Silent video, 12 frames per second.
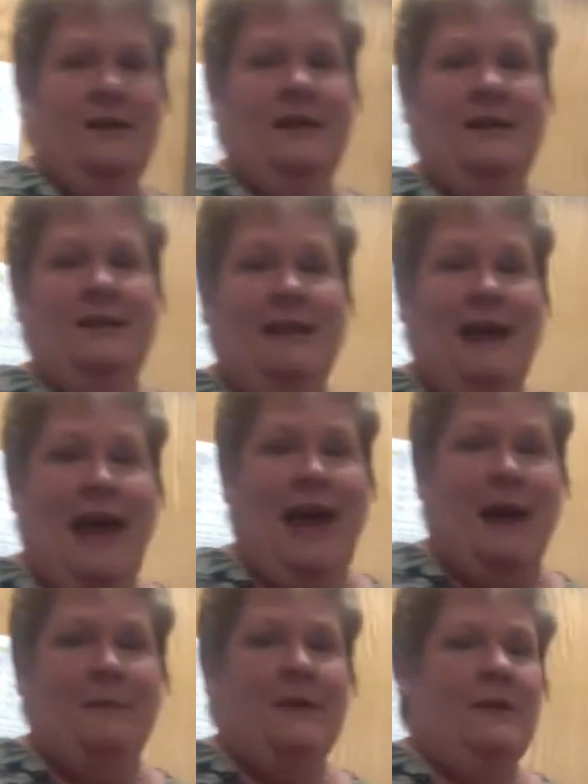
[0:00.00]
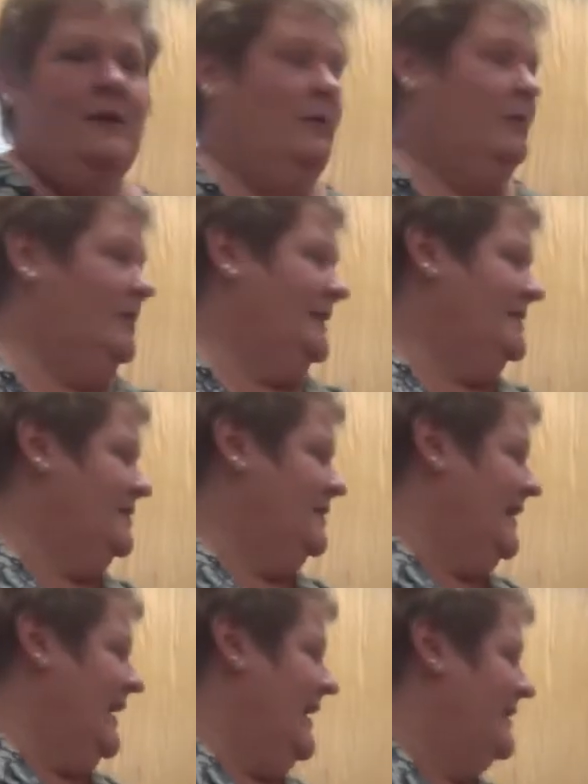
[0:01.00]
Lap. Well, let's
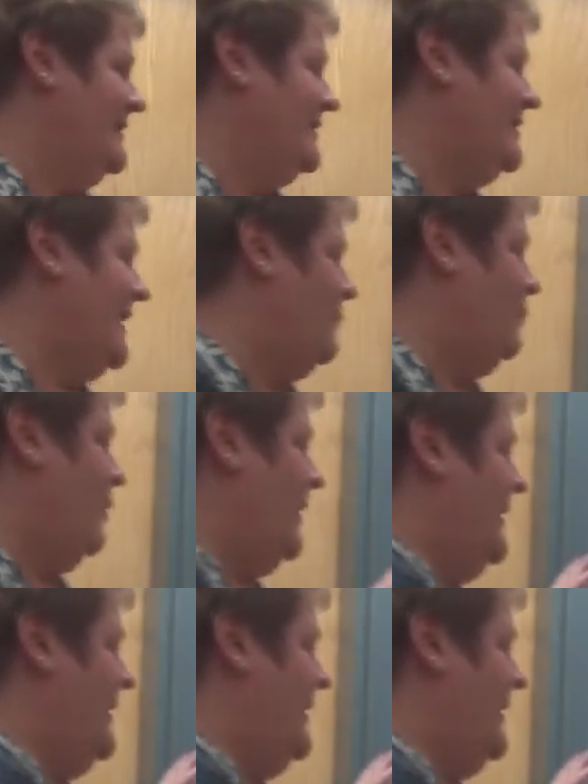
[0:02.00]
look at it and decide what it